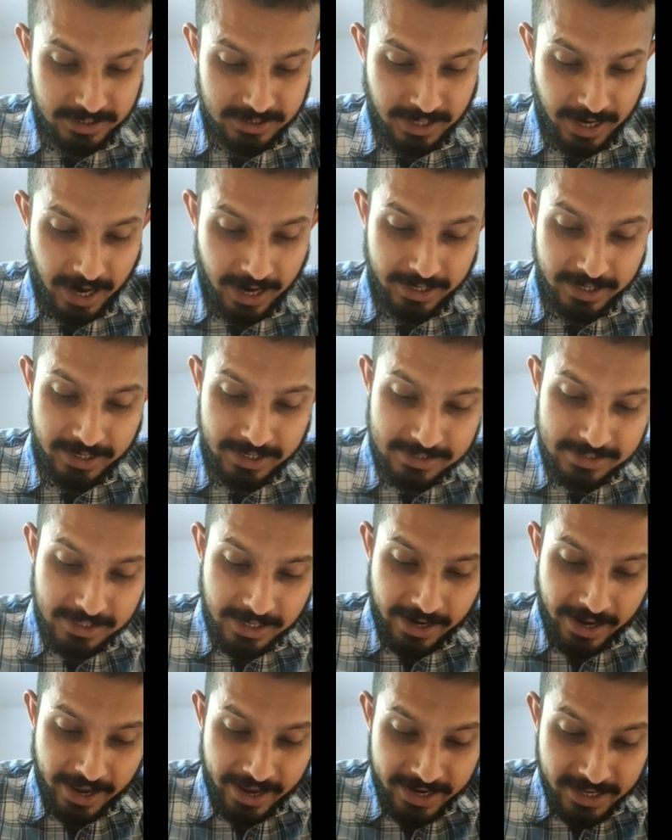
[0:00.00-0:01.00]
is that, is
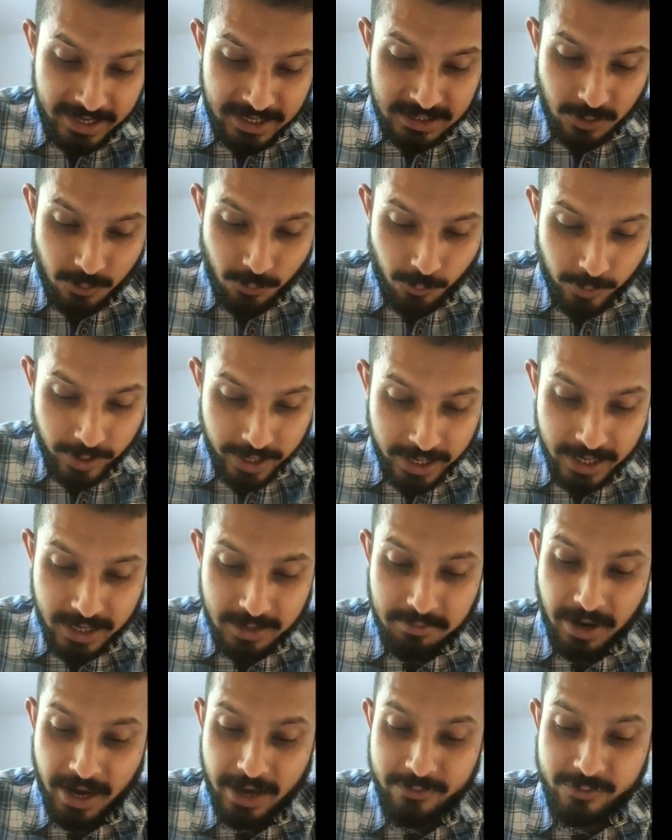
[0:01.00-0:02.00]
there any other way
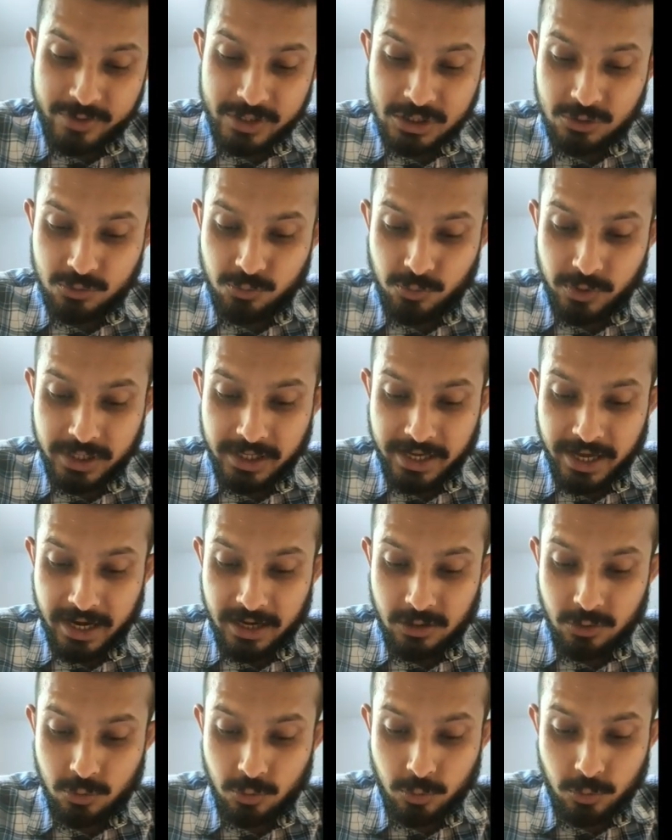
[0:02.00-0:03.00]
by which we
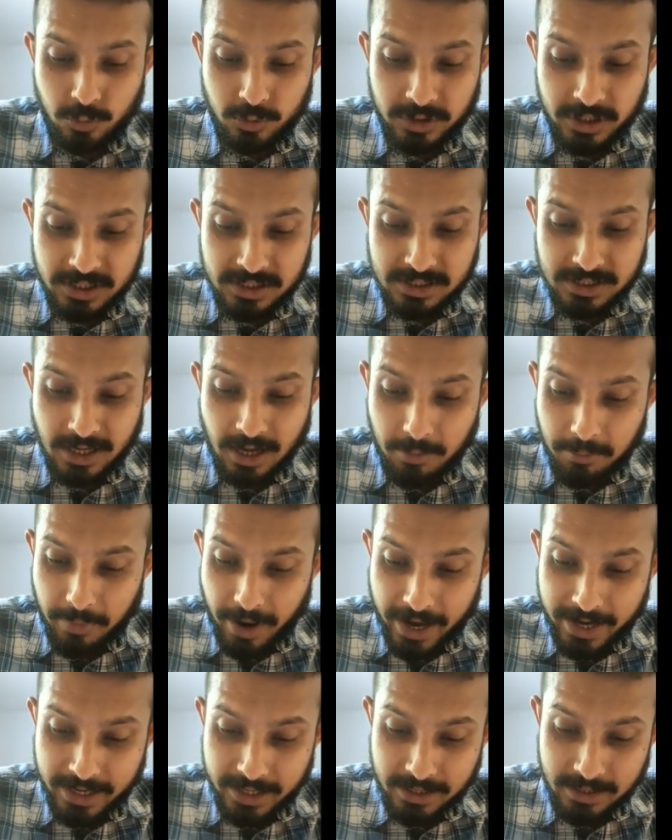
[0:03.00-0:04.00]
can do this
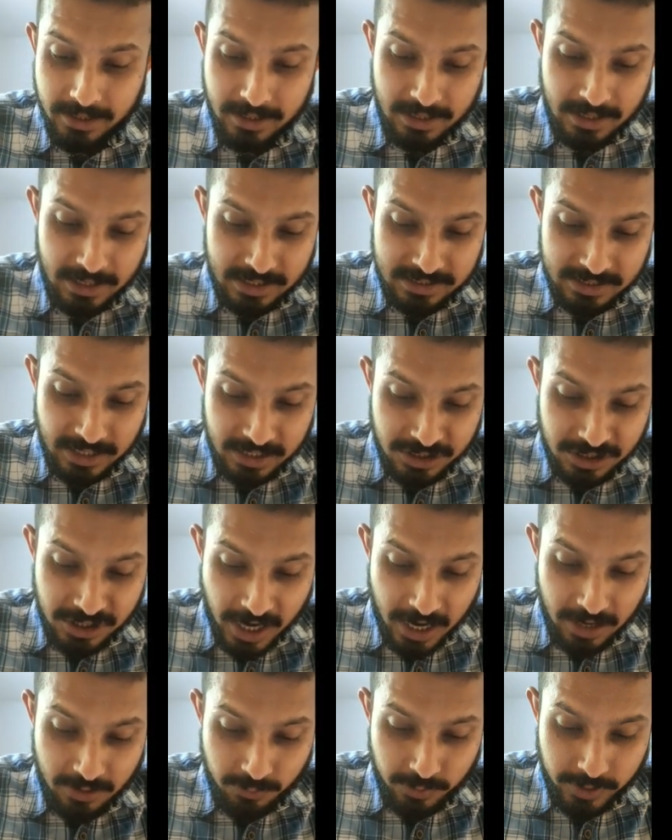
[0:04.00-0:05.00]
combining such
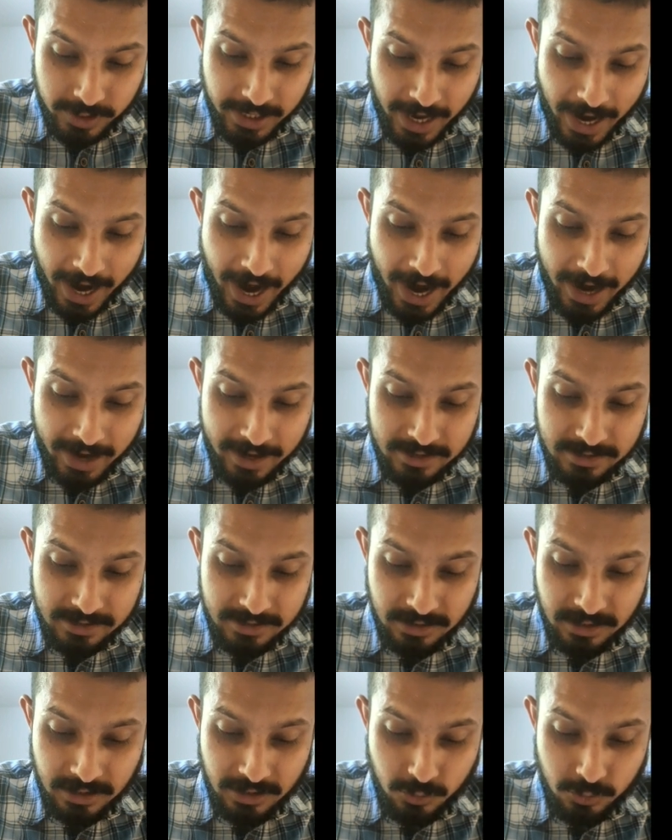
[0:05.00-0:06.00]
that we add
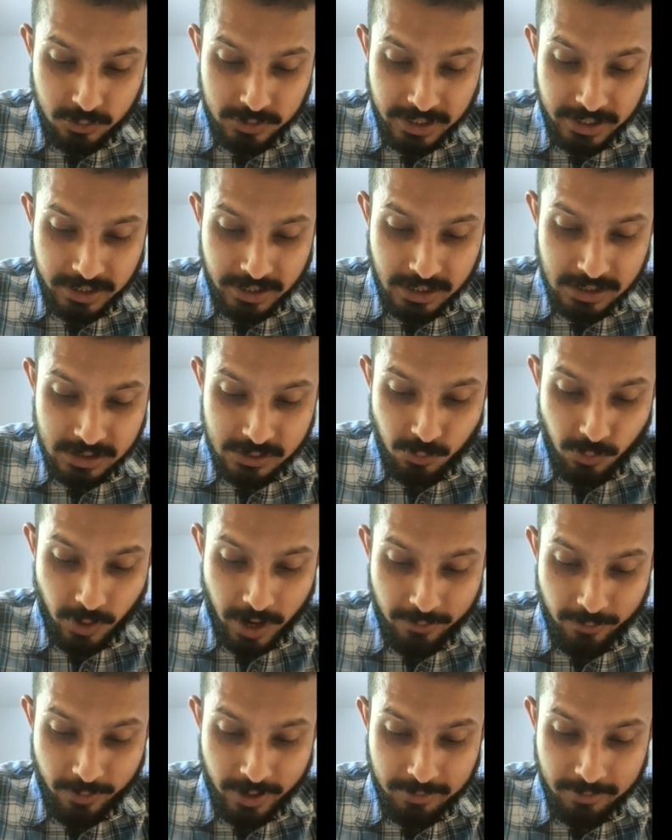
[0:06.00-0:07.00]
the two signals
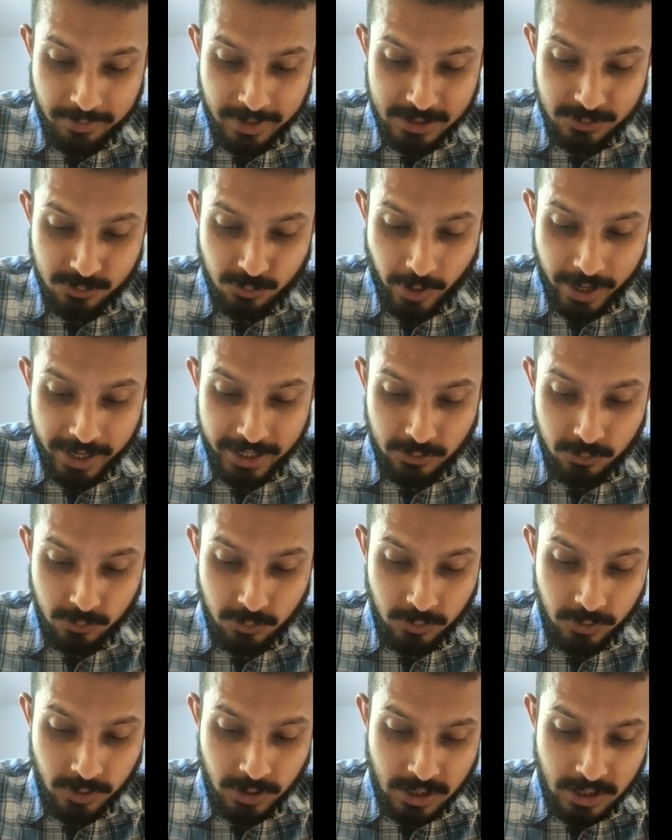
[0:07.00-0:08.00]
y1 plus
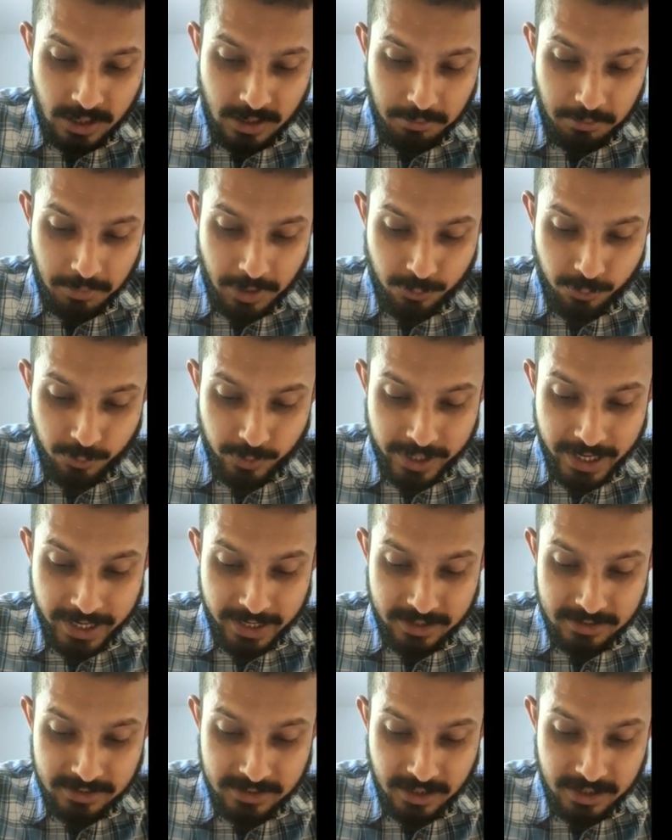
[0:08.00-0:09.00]
y2, but we
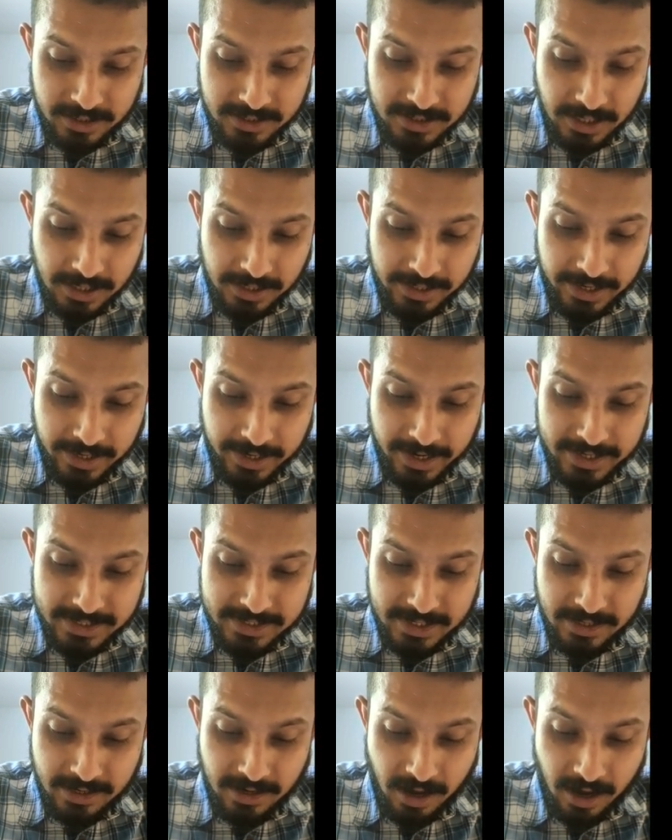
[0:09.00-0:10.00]
get the resultant
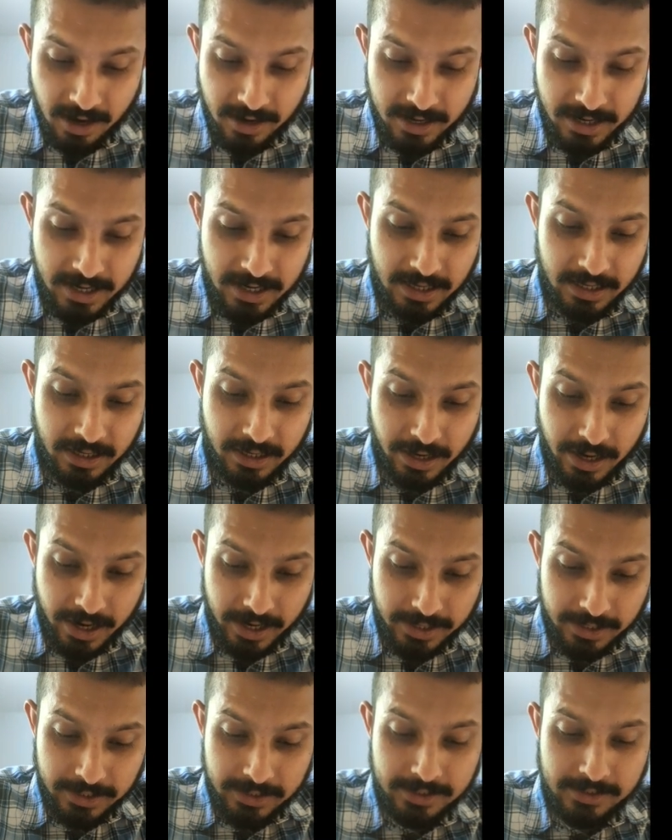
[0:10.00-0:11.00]
SNR
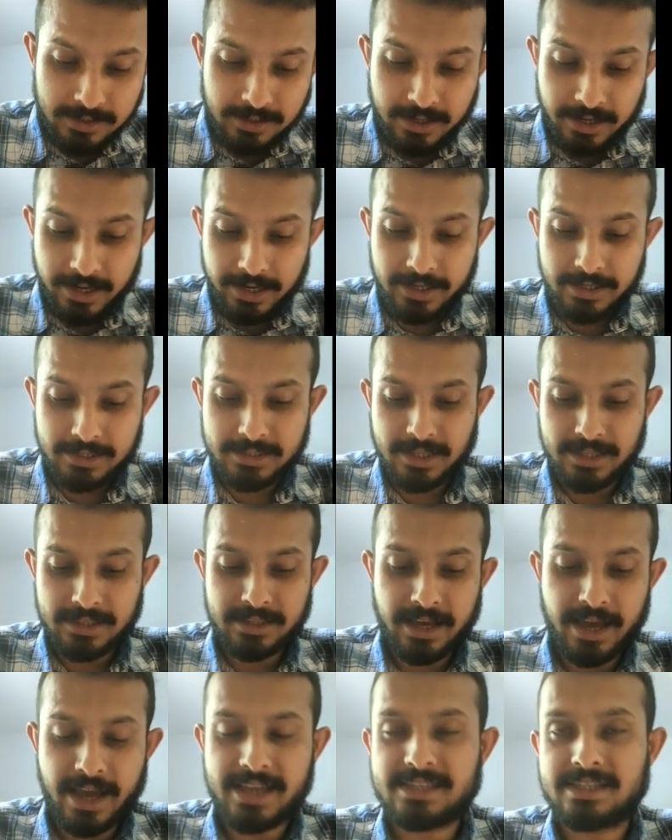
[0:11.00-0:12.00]
greater than
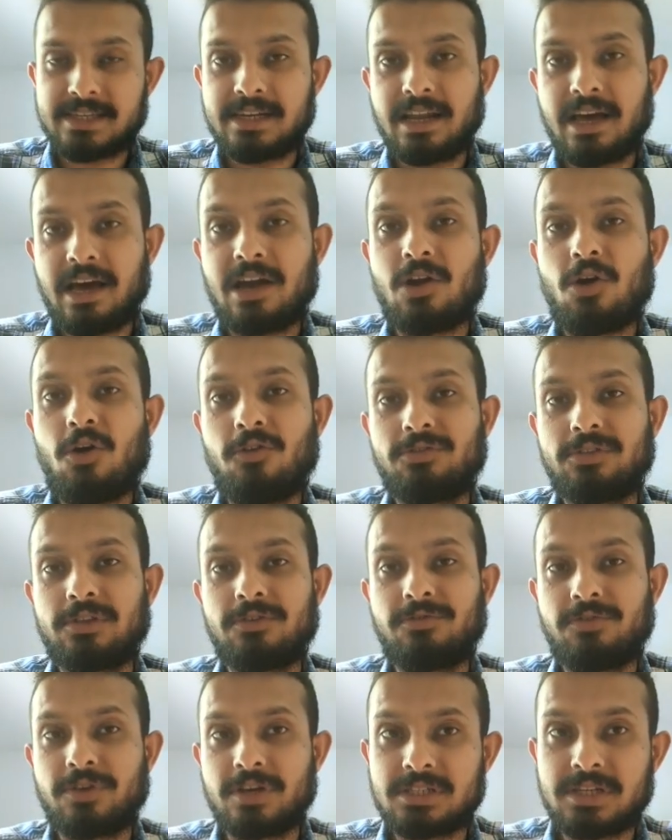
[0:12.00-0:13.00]
the SNR of
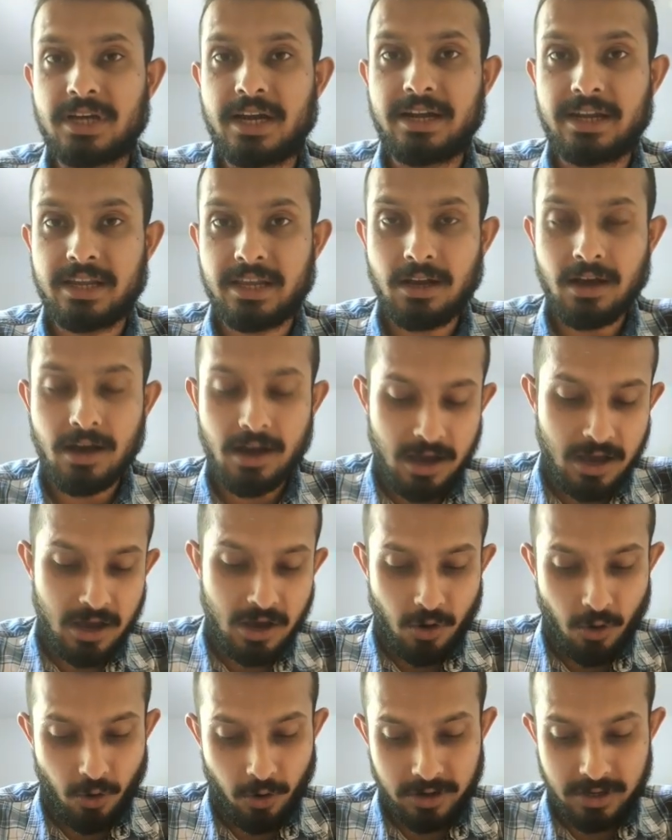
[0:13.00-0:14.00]
the first antenna
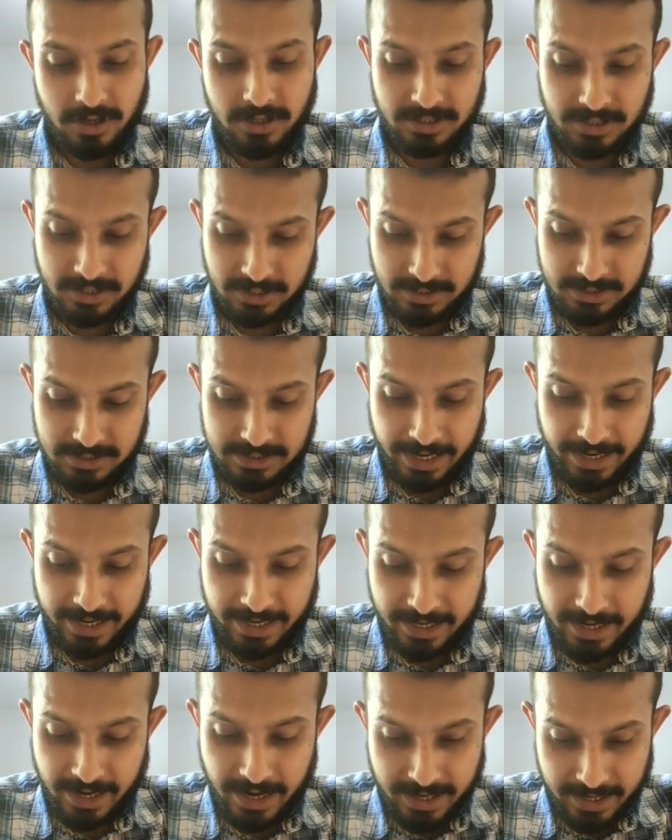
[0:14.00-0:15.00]
or the
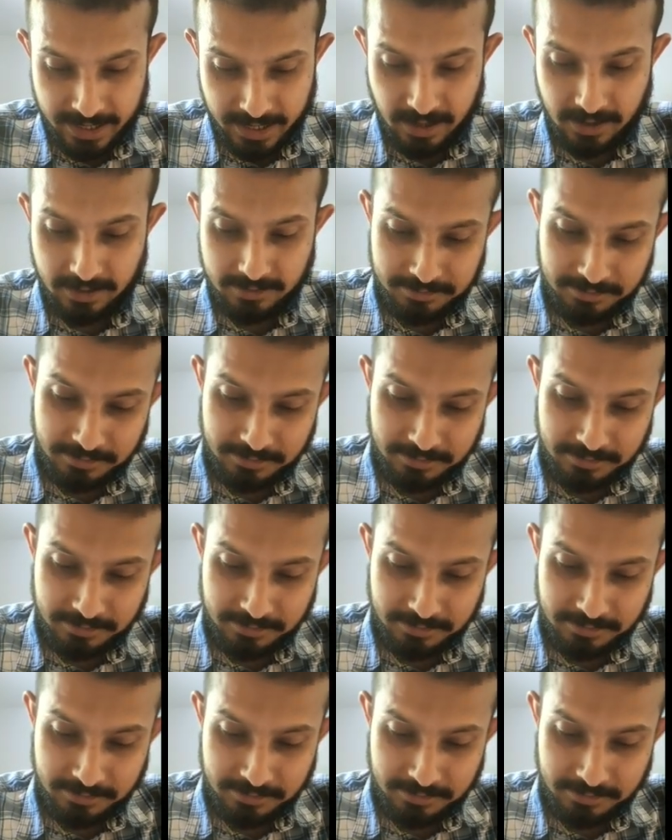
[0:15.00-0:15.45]
second antenna?